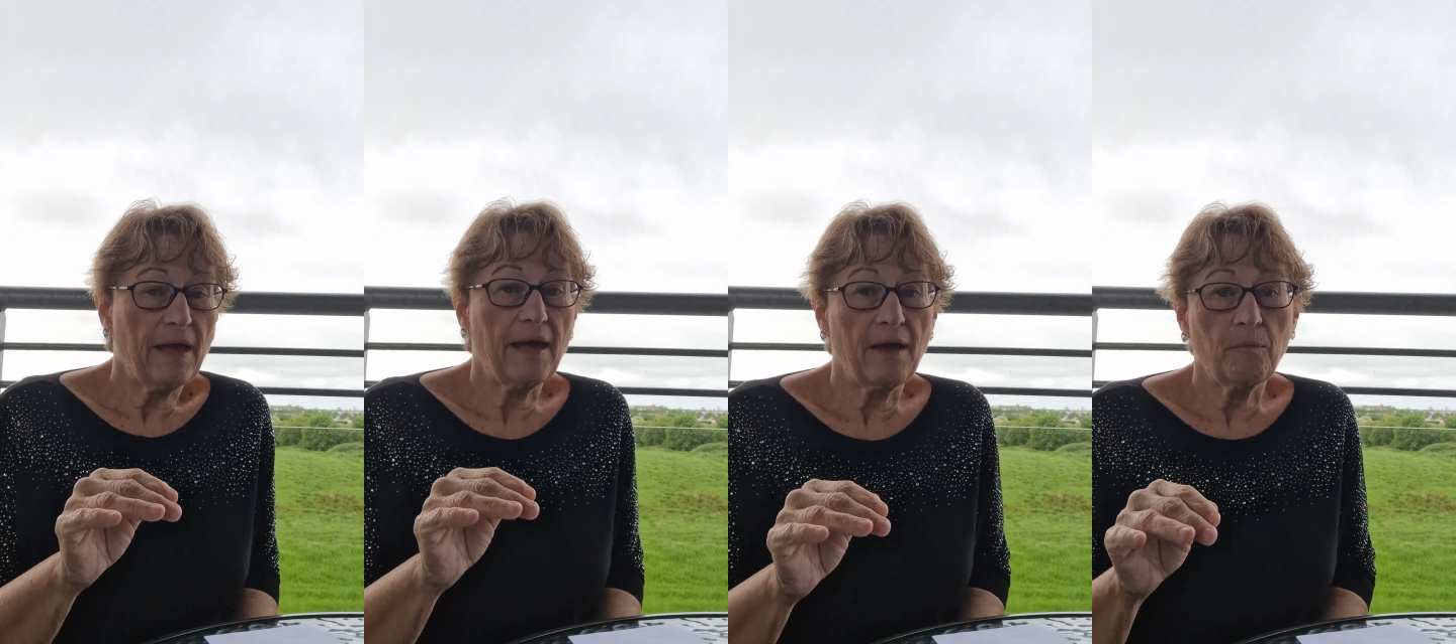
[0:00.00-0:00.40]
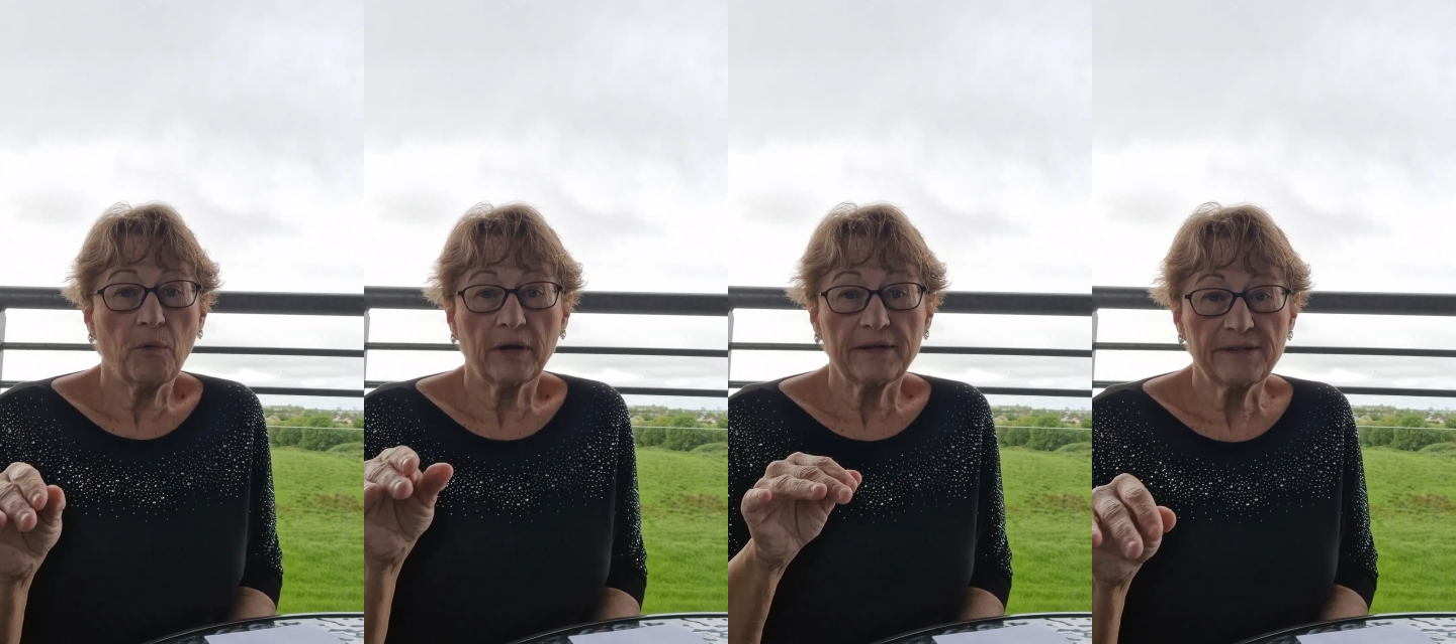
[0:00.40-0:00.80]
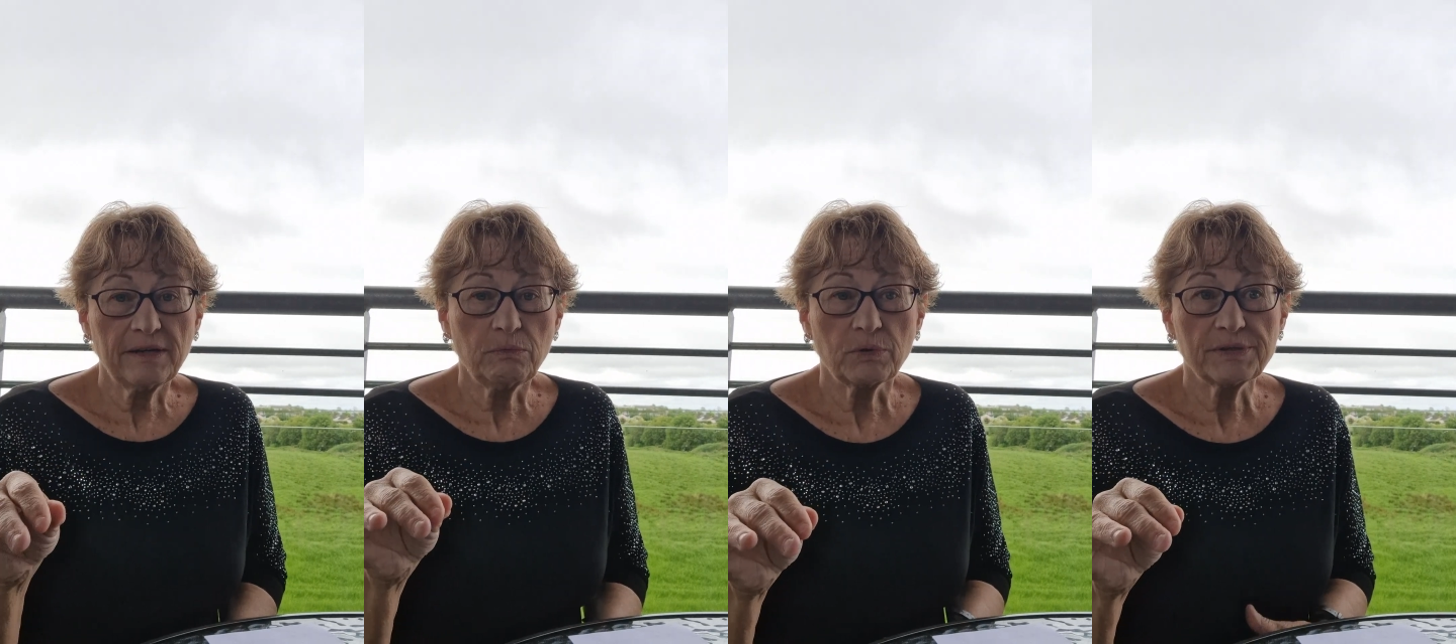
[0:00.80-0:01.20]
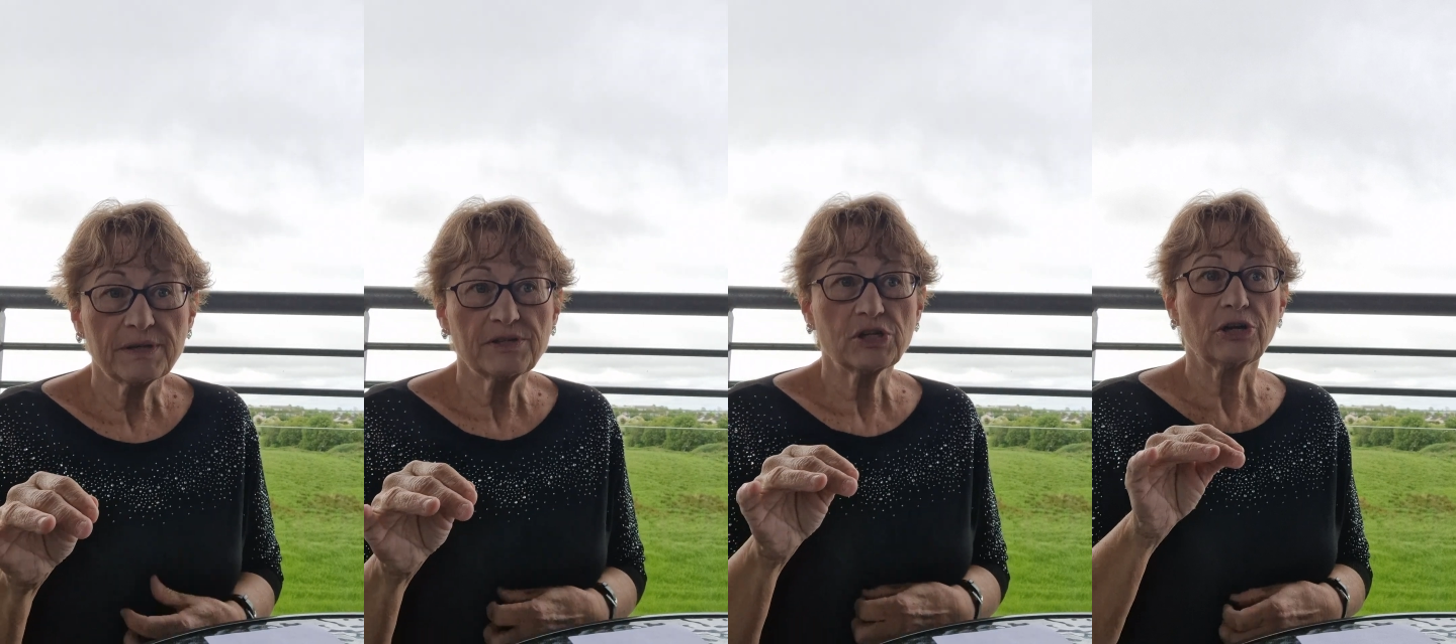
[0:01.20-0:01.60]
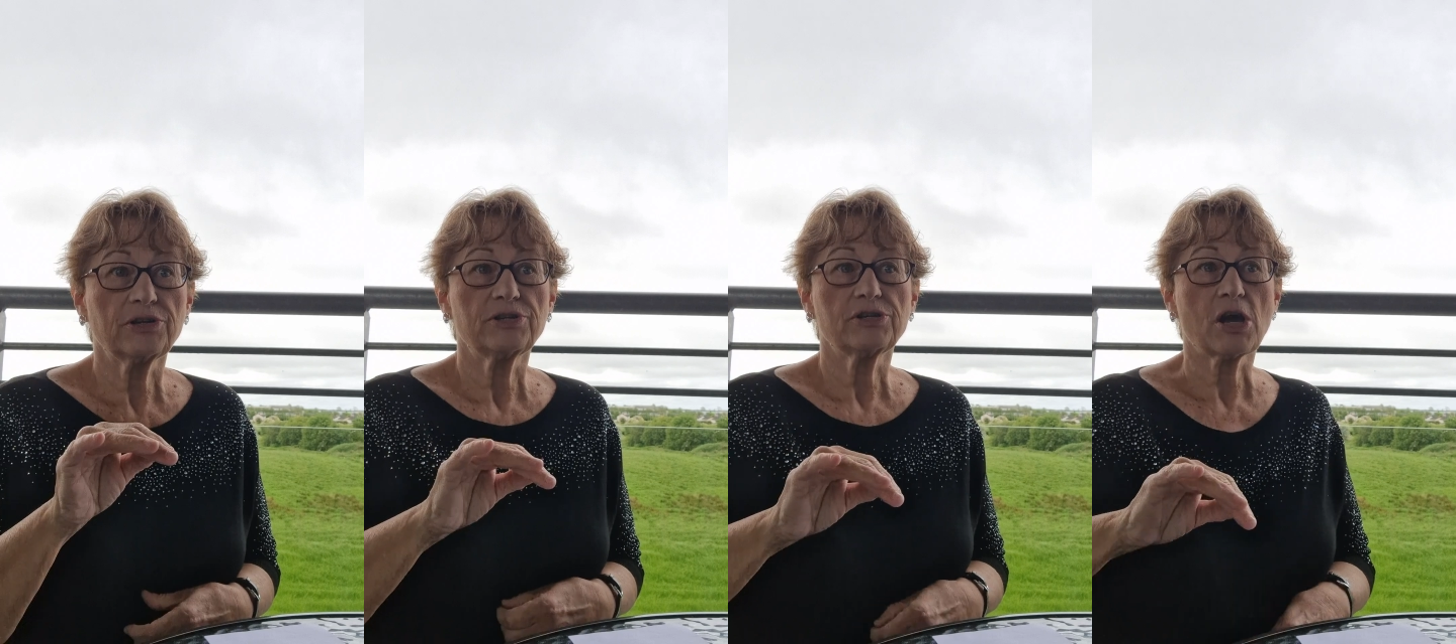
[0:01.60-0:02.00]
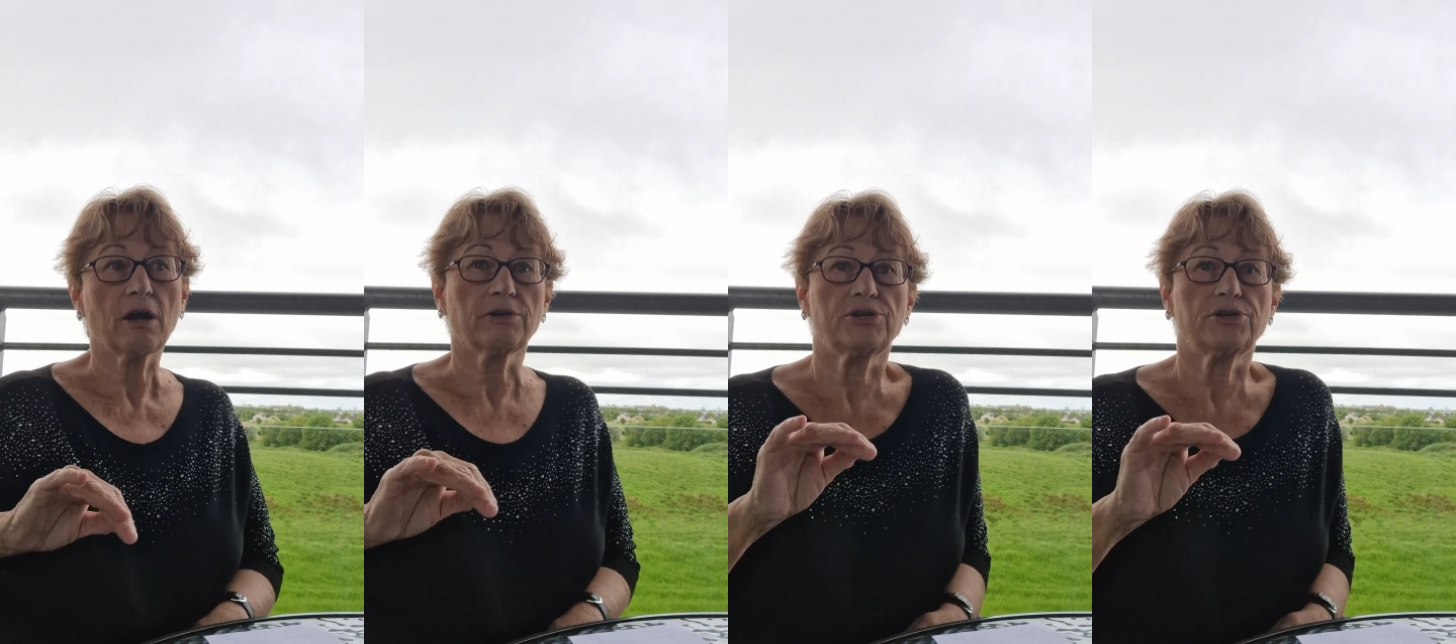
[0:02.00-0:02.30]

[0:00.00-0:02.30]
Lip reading: And what I did was I started to talk